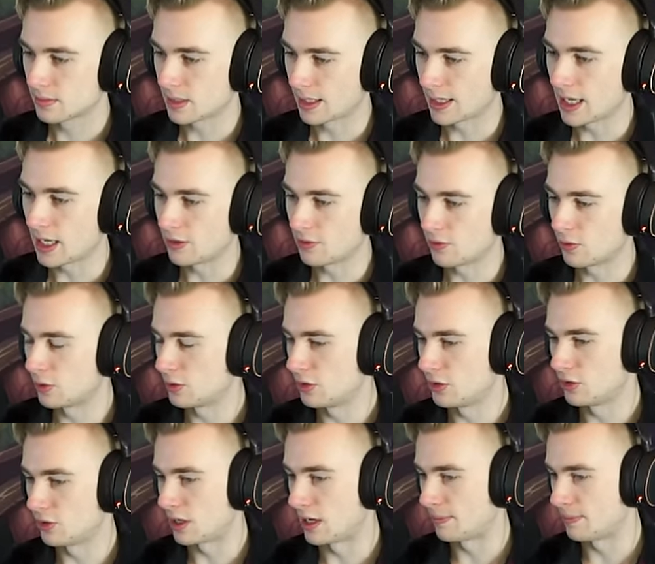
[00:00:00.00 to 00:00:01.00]
Can't afford to
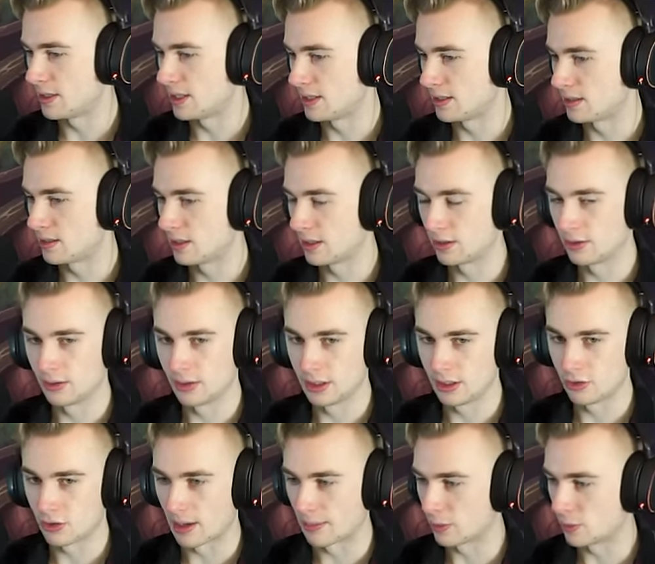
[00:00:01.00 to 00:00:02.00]
drop this. I can only
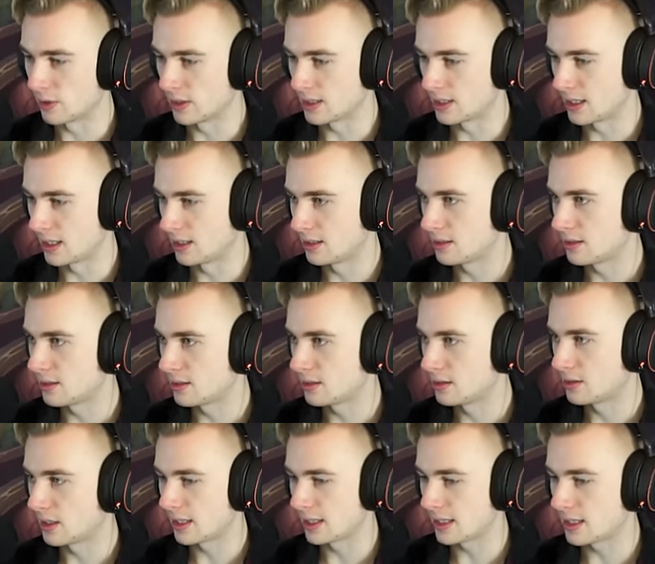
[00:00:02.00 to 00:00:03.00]
drop quicksands.
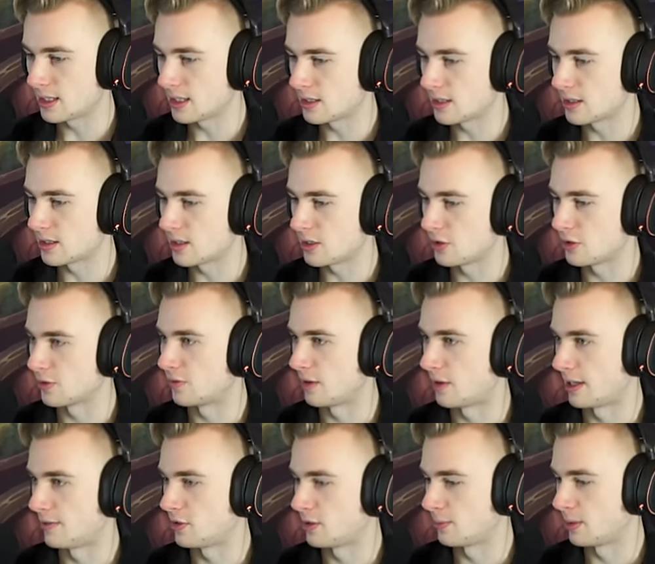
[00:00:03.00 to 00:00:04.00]
I like this because it
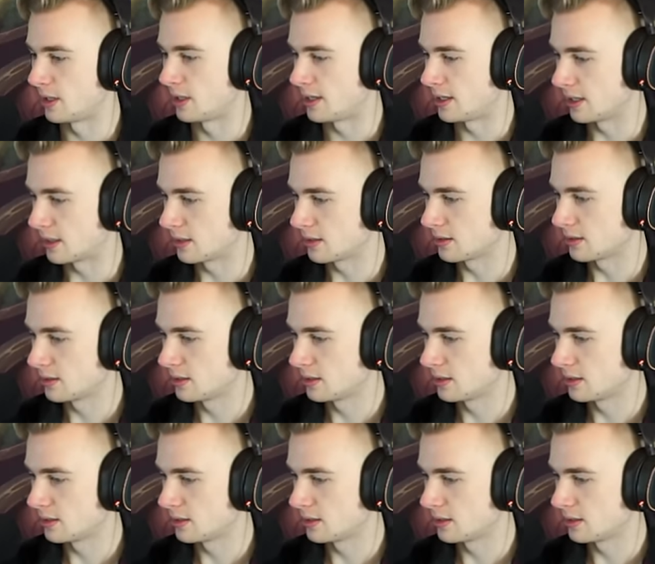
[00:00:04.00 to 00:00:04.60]
survives a block.